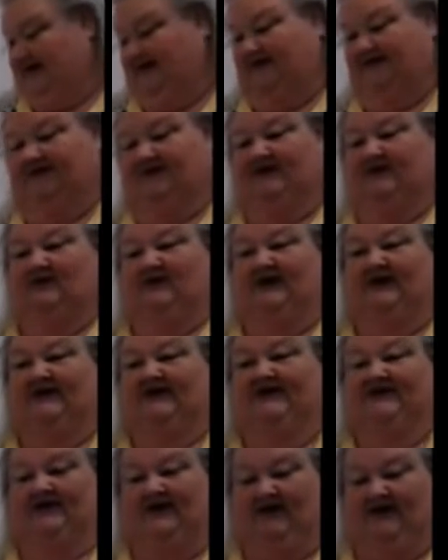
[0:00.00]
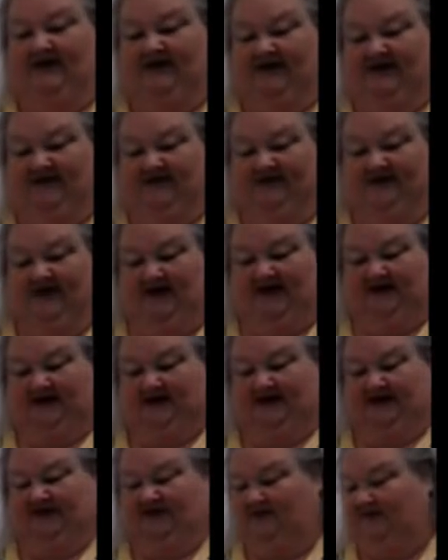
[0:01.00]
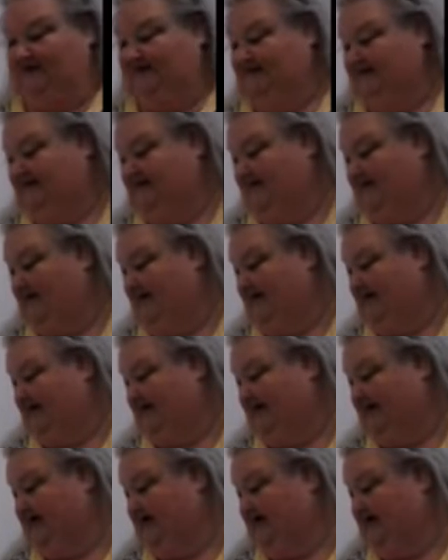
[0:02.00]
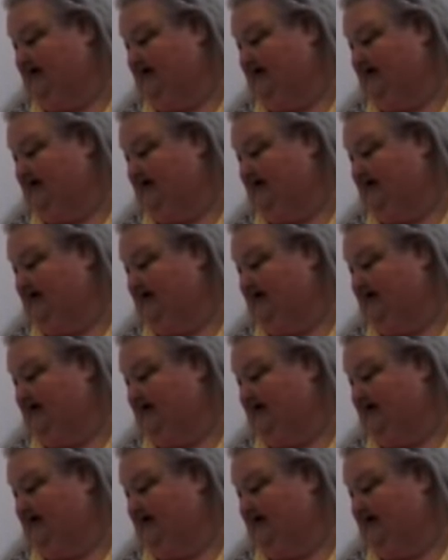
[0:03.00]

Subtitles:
His little white sockies, kind of like the ones he's wearing.